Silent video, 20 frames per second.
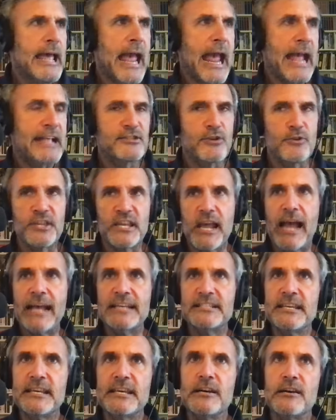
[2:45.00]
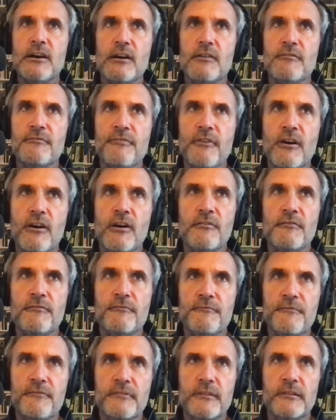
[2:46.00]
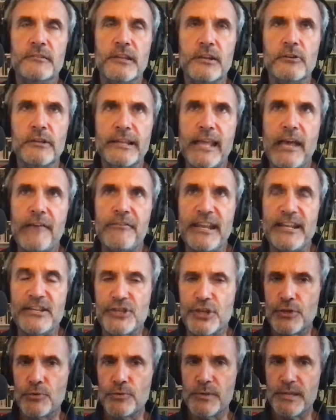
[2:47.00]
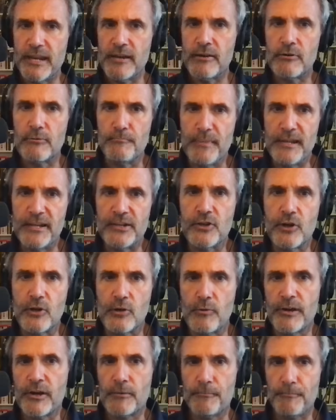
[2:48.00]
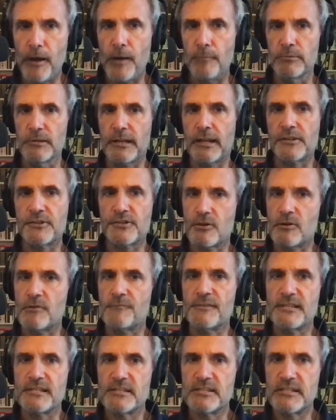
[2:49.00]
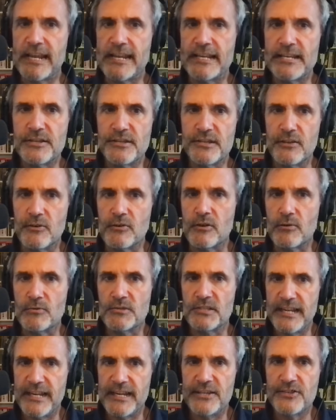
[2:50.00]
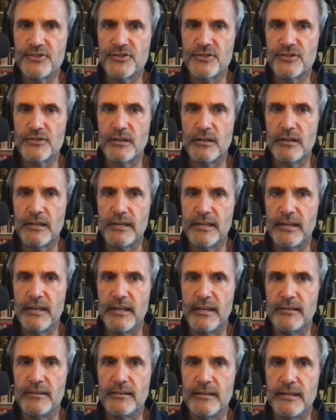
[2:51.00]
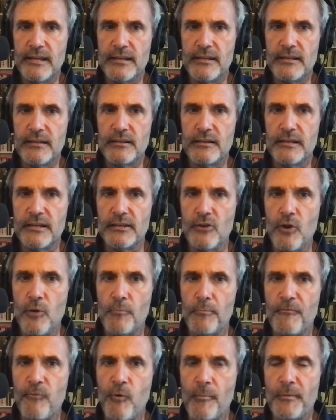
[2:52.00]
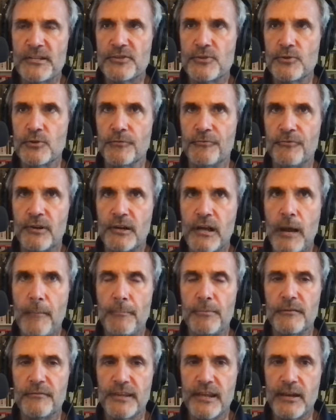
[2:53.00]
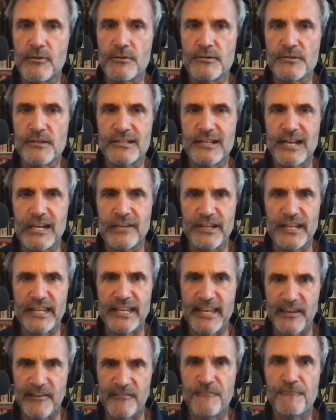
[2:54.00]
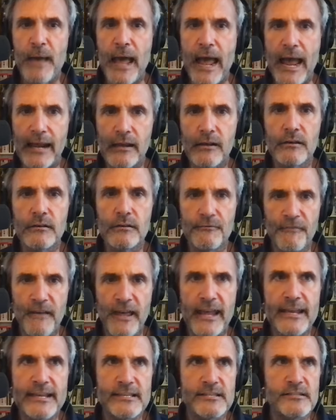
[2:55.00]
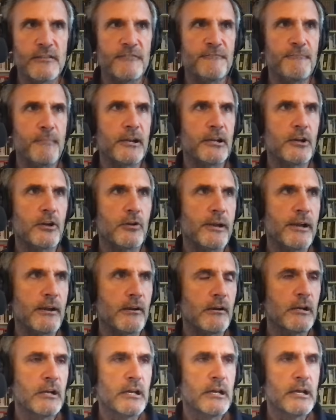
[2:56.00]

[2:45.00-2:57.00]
And so the idea of of literally Kevin a two year mid career public service stint, you know, go teach uh, in in in a, in a low performing school for a couple of years is kind of a give back phase of my career.